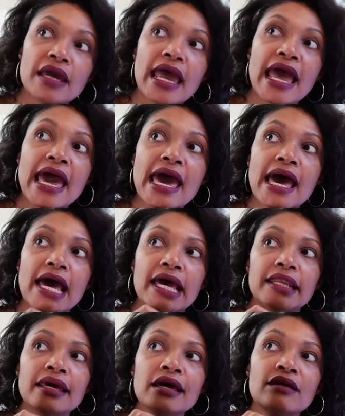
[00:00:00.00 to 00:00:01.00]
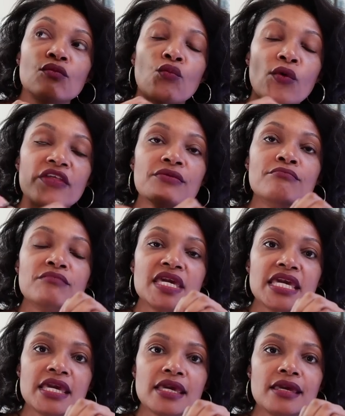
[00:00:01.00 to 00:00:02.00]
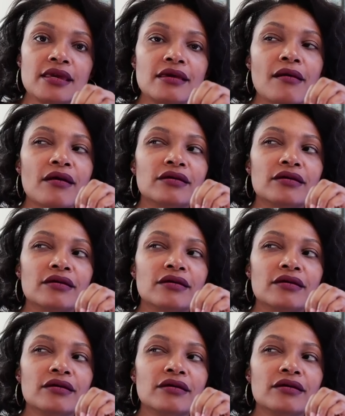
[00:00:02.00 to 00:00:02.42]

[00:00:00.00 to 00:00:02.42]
And with me,